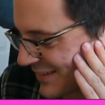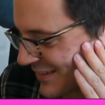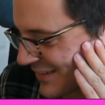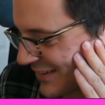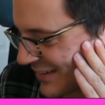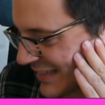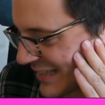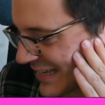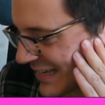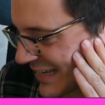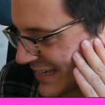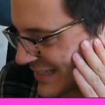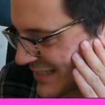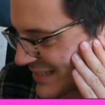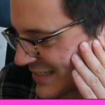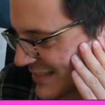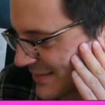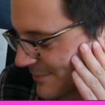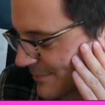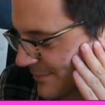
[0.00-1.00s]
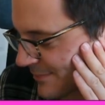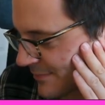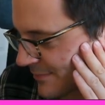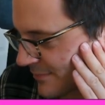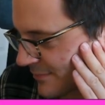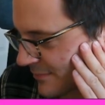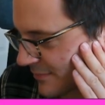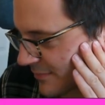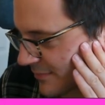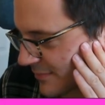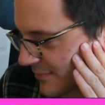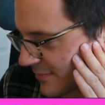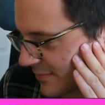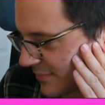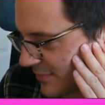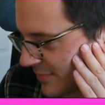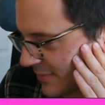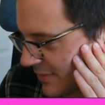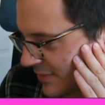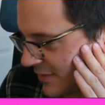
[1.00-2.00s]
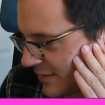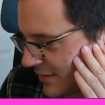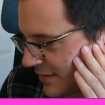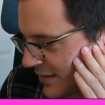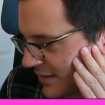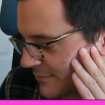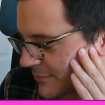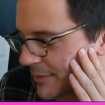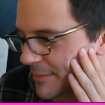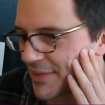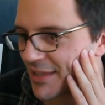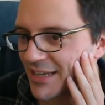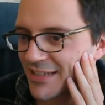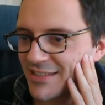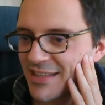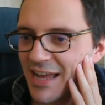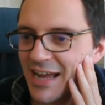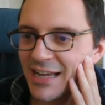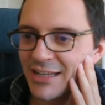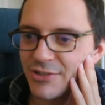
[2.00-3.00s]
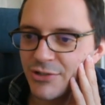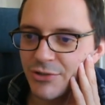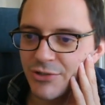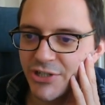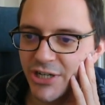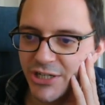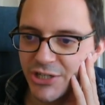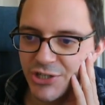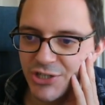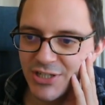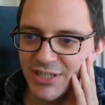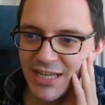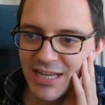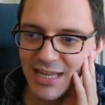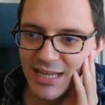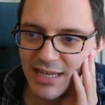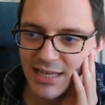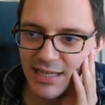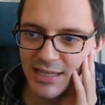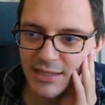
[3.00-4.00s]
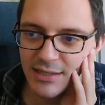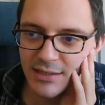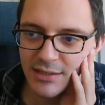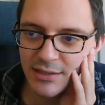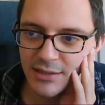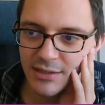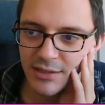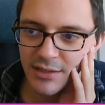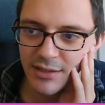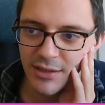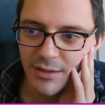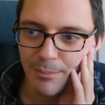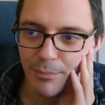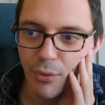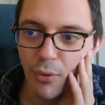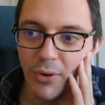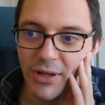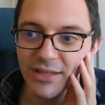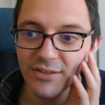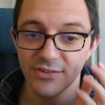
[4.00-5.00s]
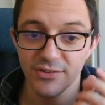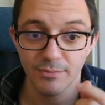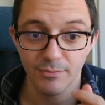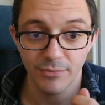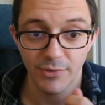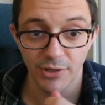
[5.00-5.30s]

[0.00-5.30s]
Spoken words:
I guess it might be the case that as you change t, the point that